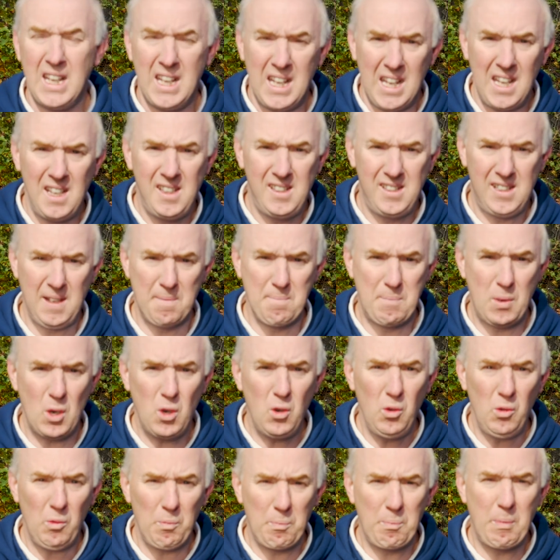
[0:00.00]
It's
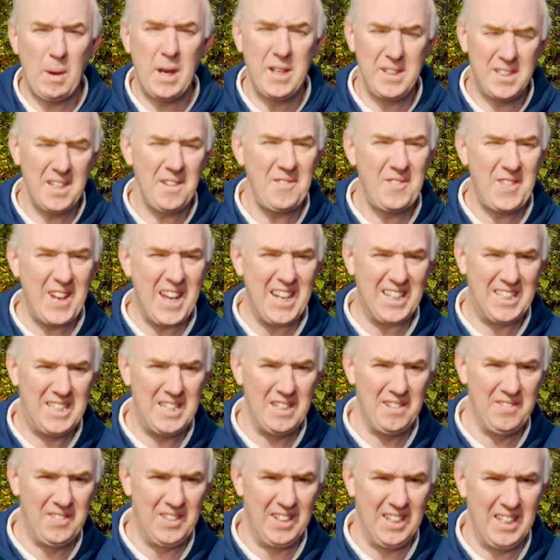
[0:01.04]
simple, but it's
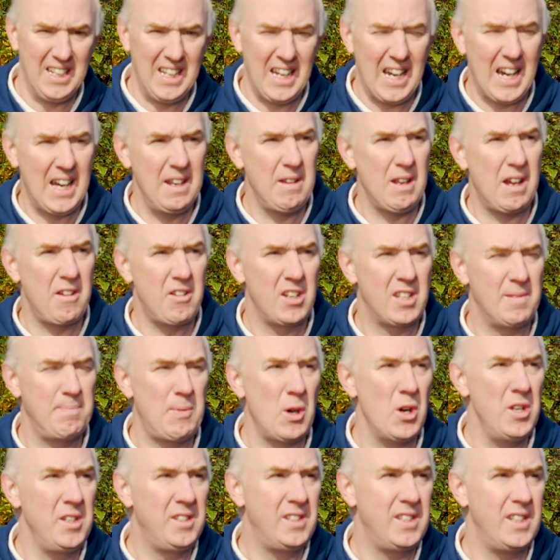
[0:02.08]
effective, and our
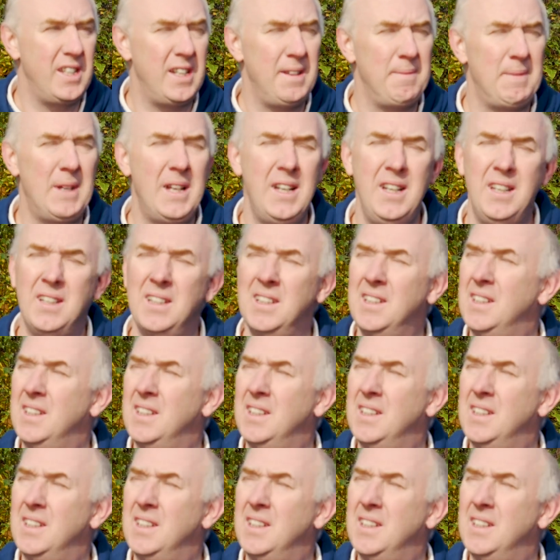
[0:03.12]
response is a bit...